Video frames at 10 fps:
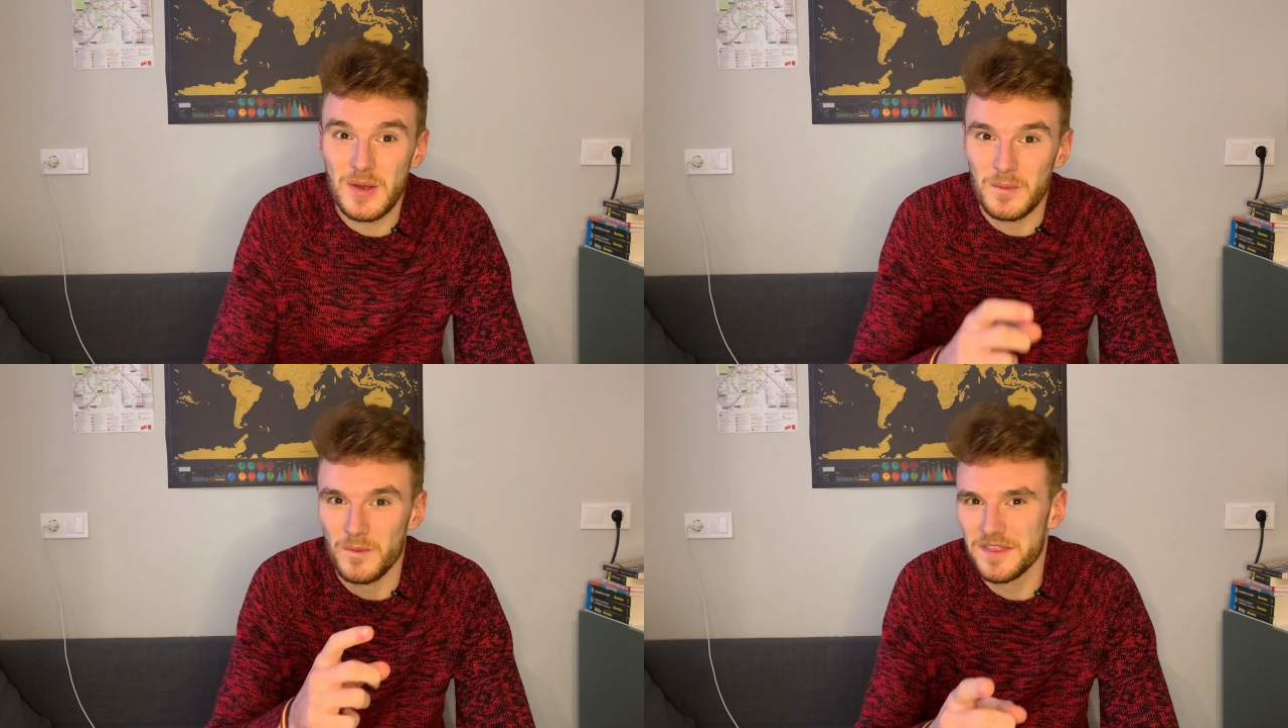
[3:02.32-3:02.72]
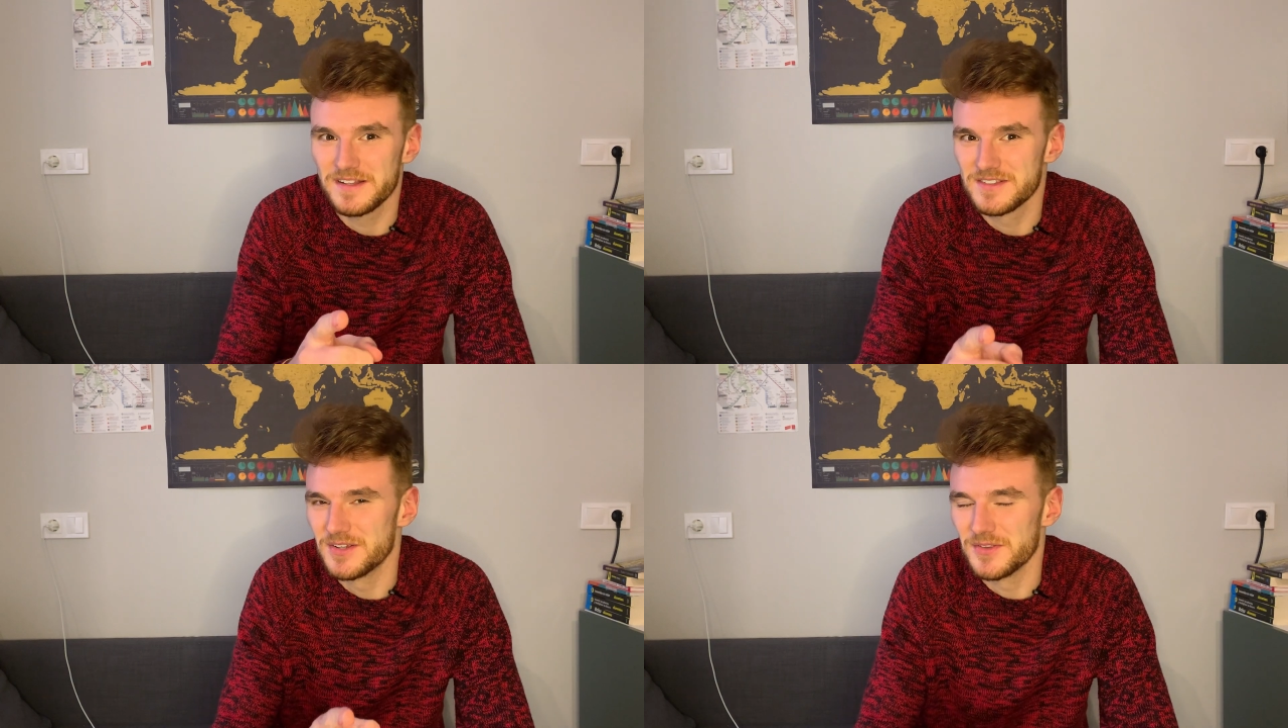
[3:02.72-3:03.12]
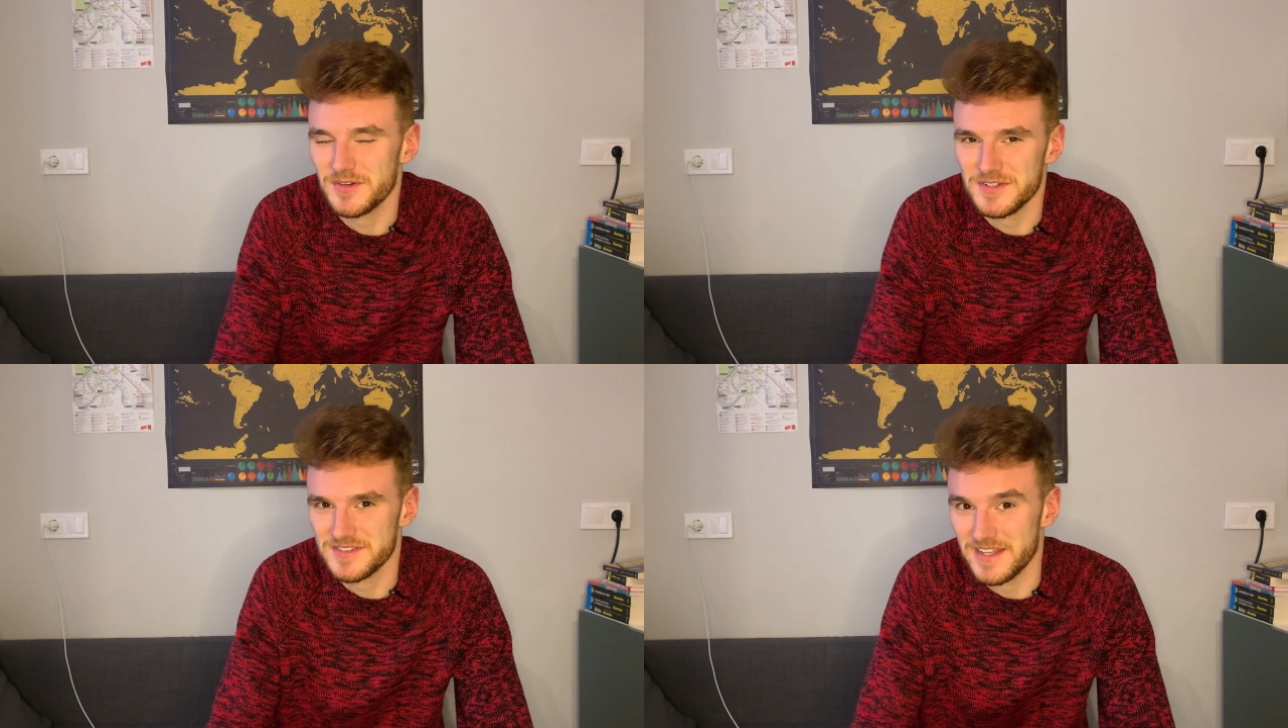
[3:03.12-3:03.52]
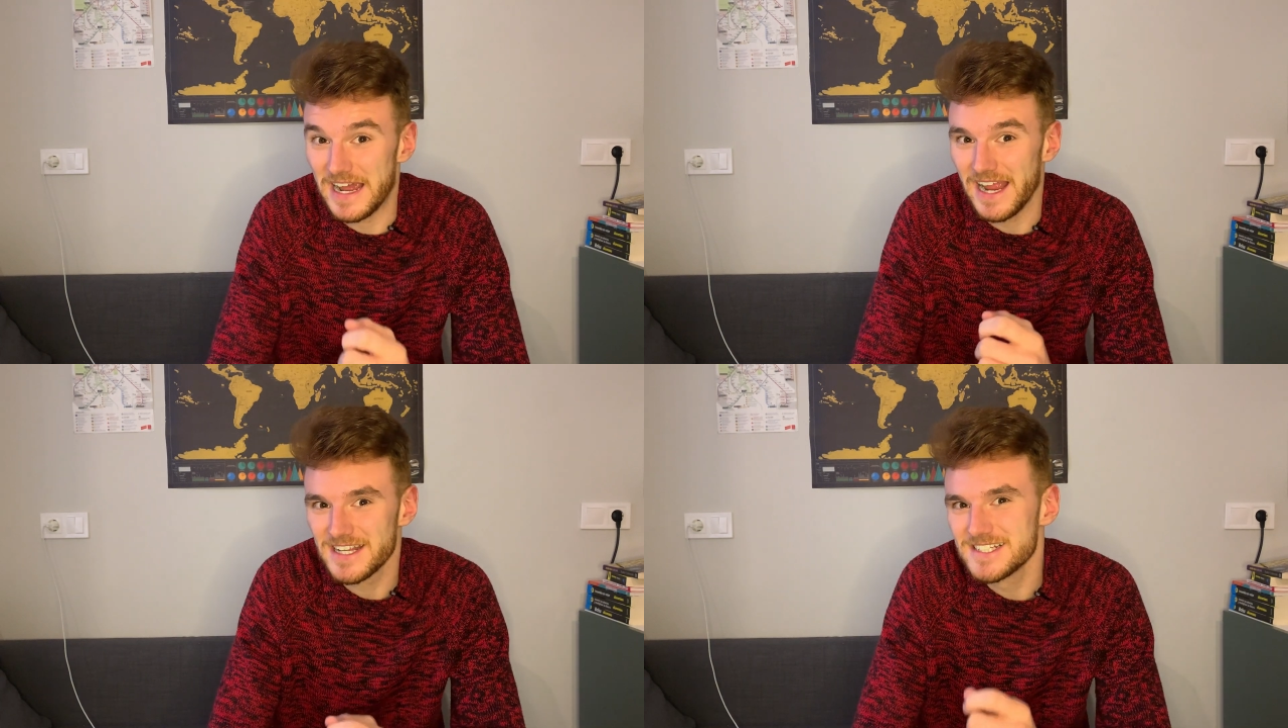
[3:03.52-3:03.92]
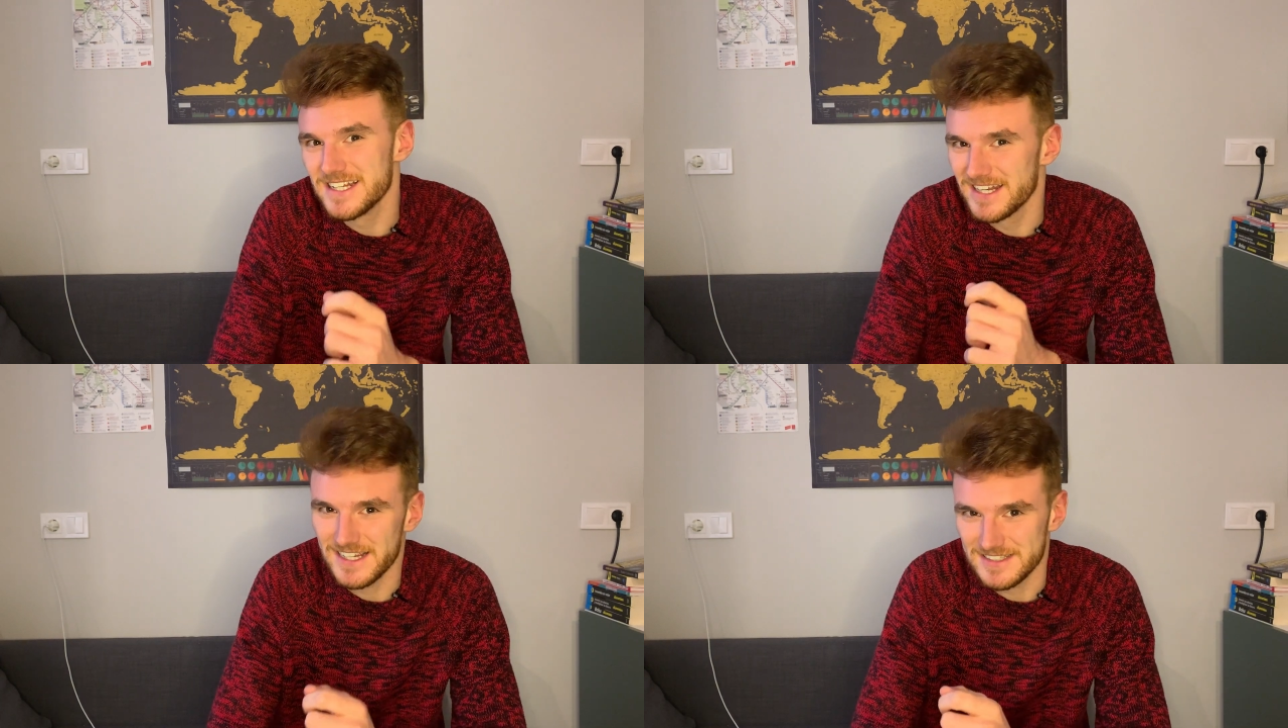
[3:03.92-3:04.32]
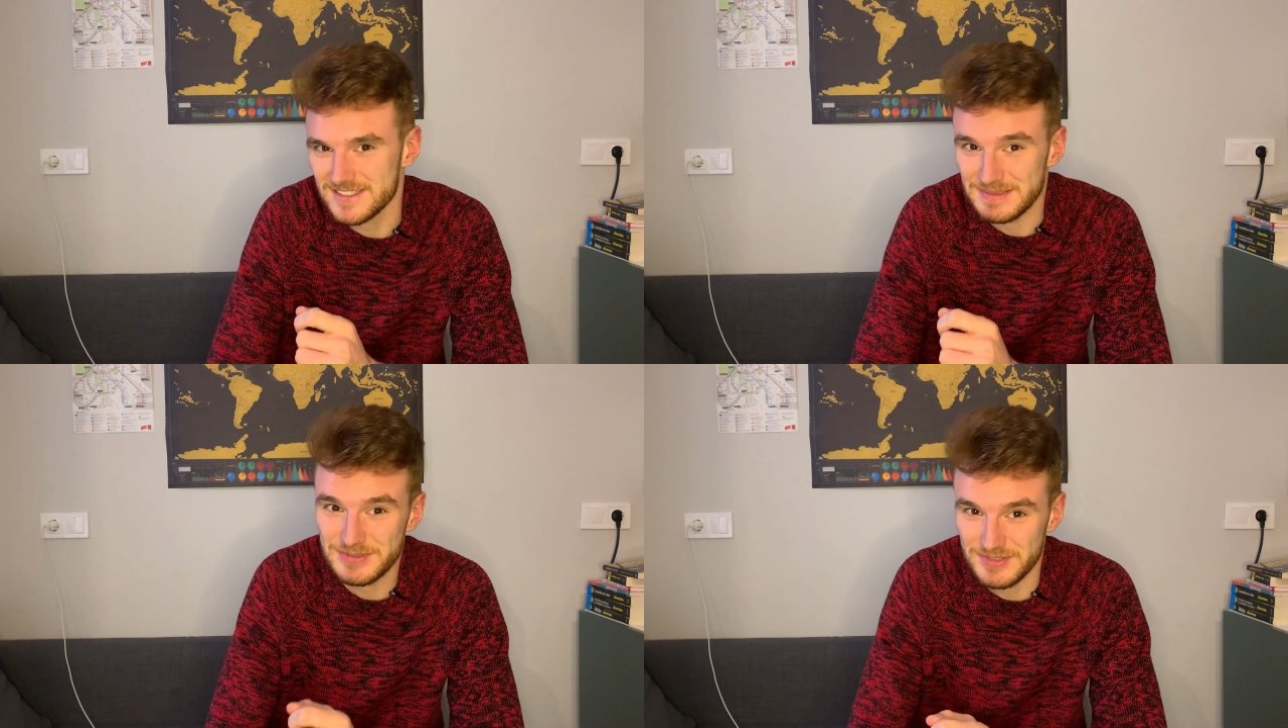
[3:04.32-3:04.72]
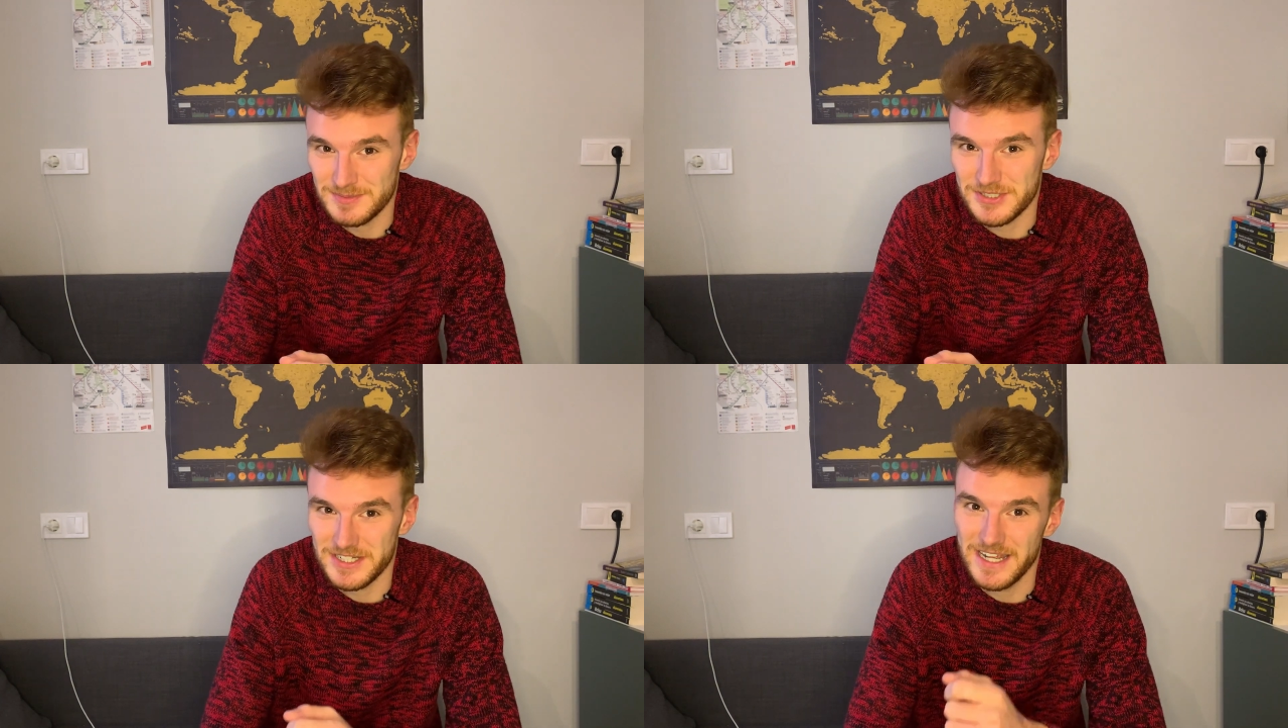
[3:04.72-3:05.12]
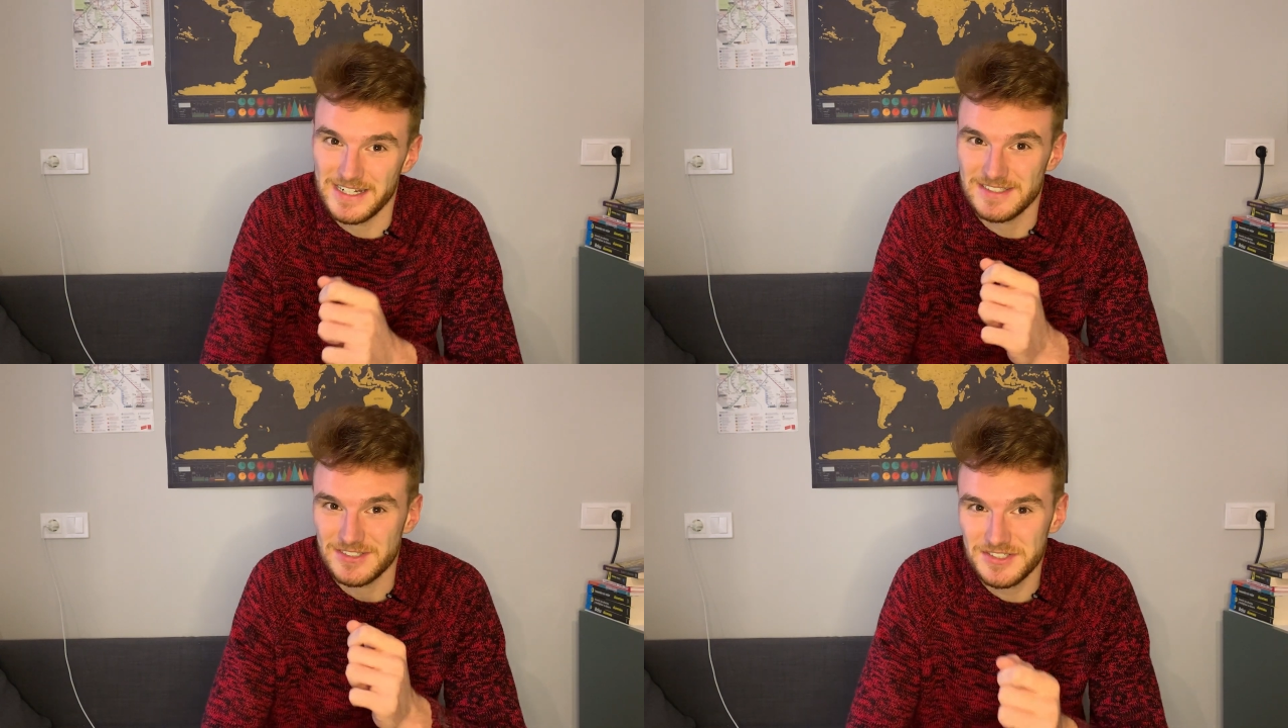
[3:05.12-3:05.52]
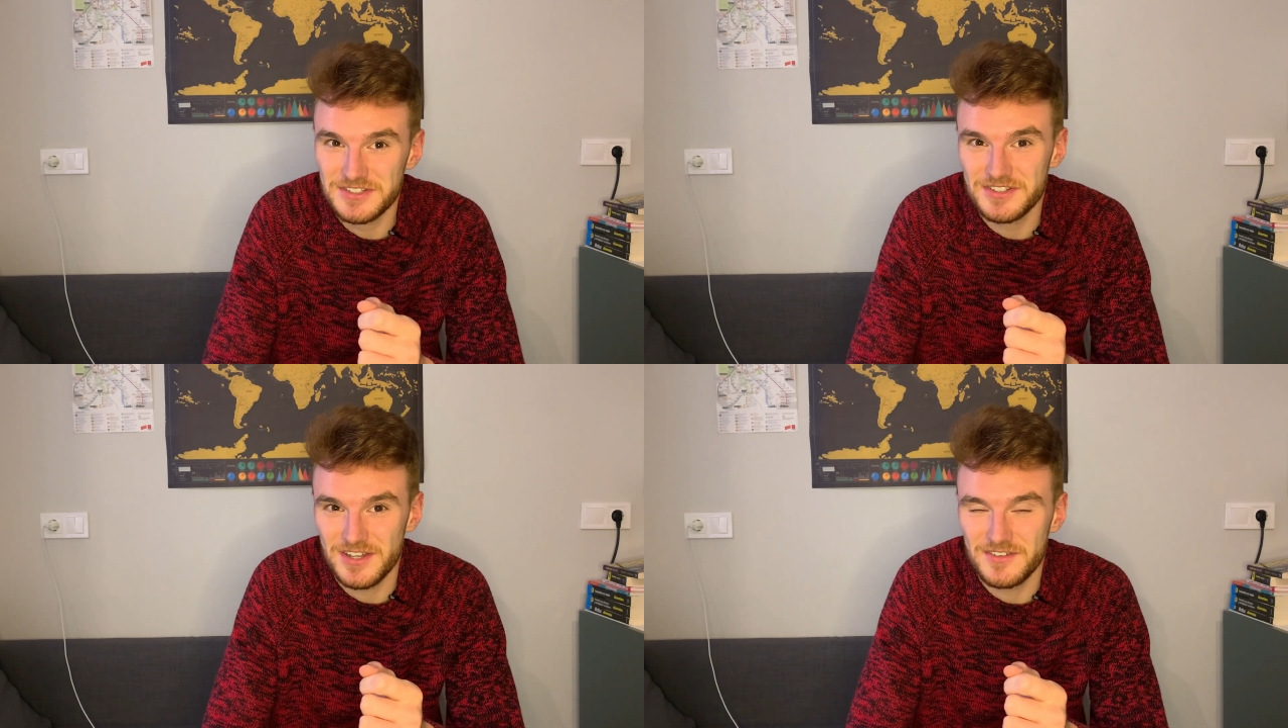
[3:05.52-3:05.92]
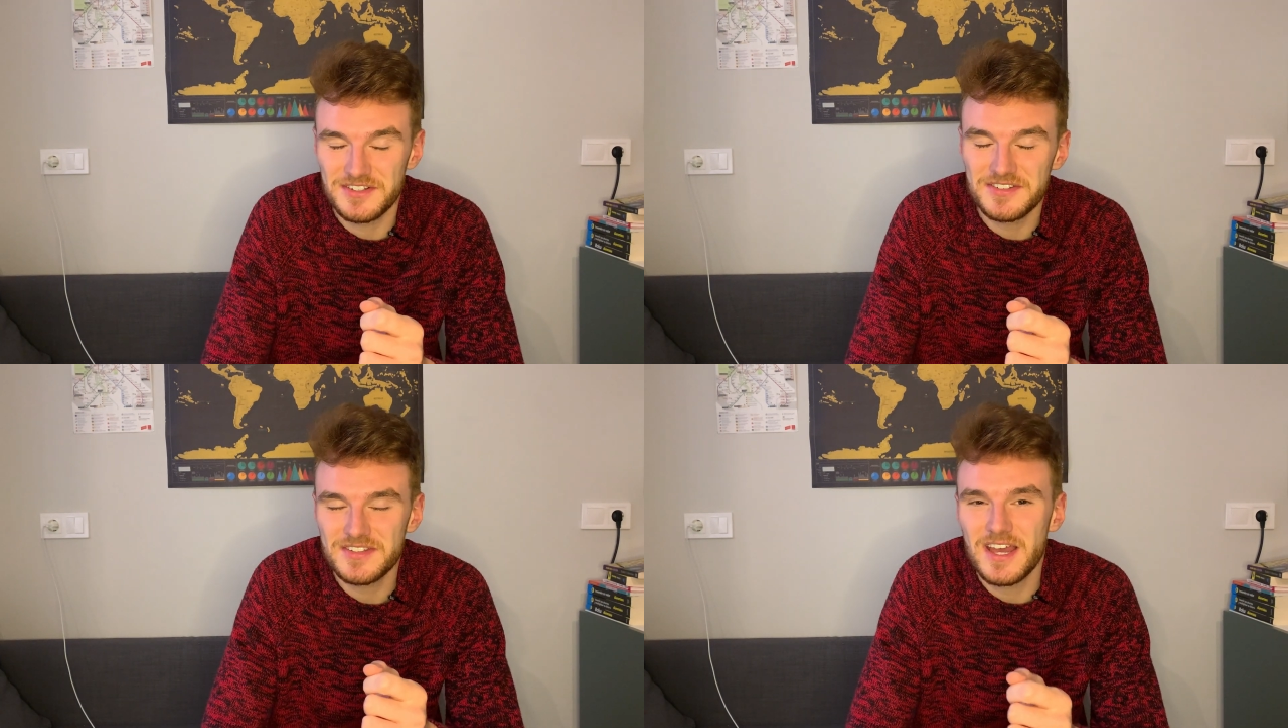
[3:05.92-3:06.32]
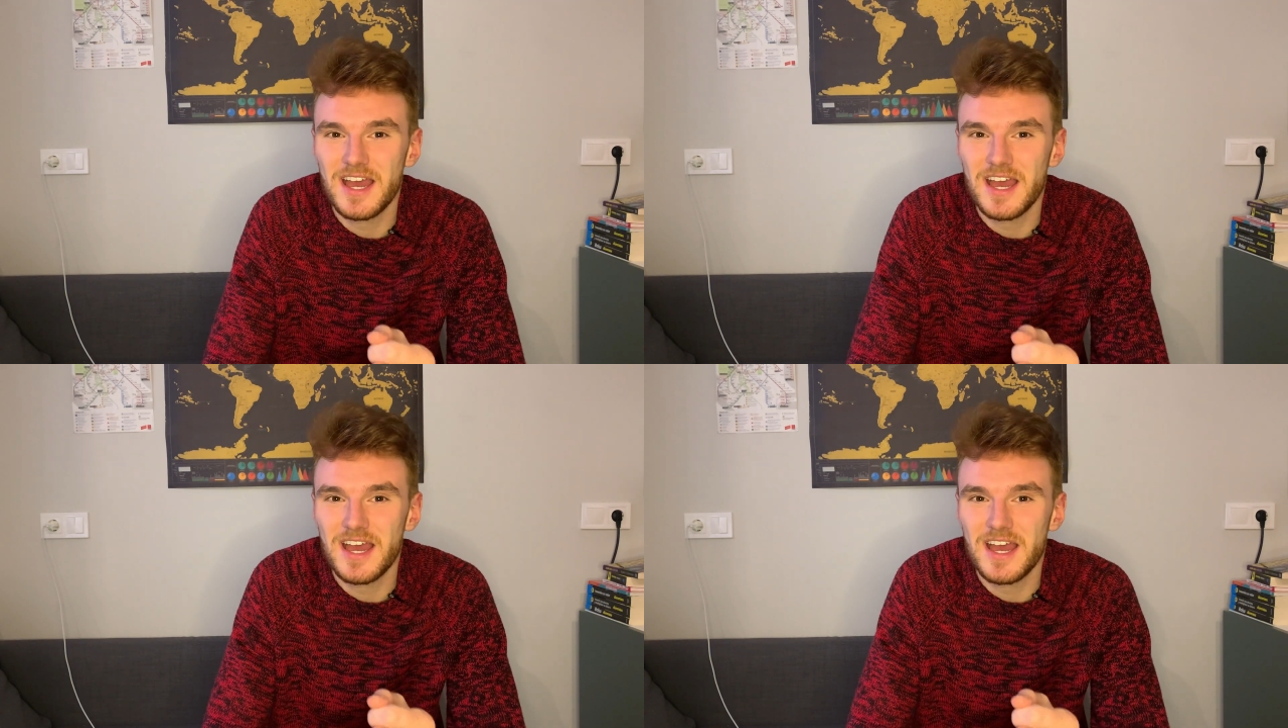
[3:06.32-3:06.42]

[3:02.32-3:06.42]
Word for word: One thing to note though is that I actually like the subscription and it's a good service.